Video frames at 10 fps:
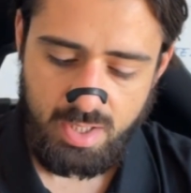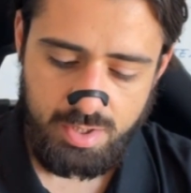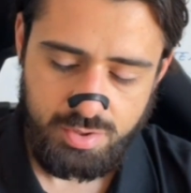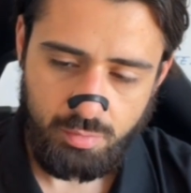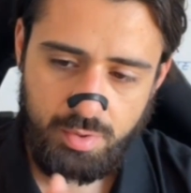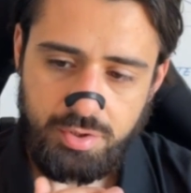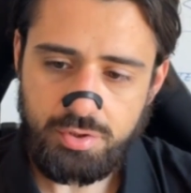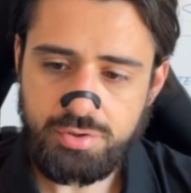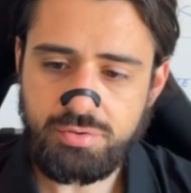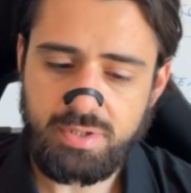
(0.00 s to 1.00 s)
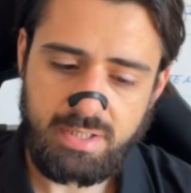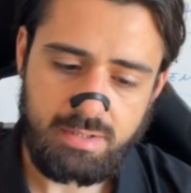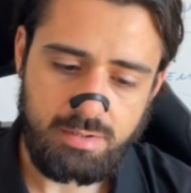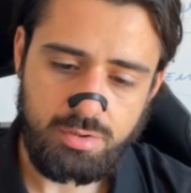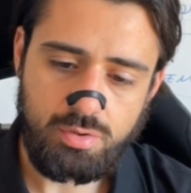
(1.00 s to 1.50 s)
So when you're doing
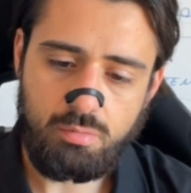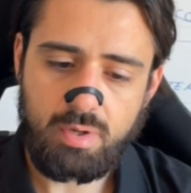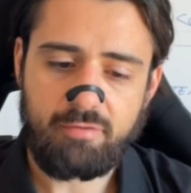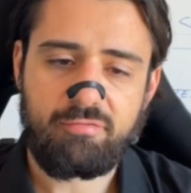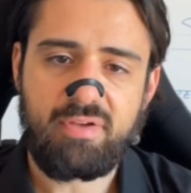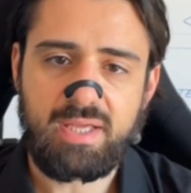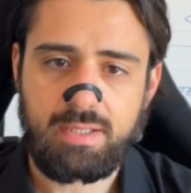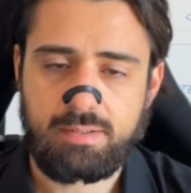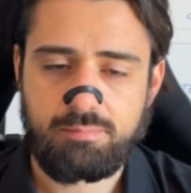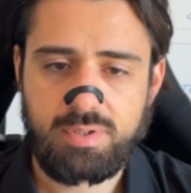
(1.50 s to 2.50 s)
it, you don't want to fake it.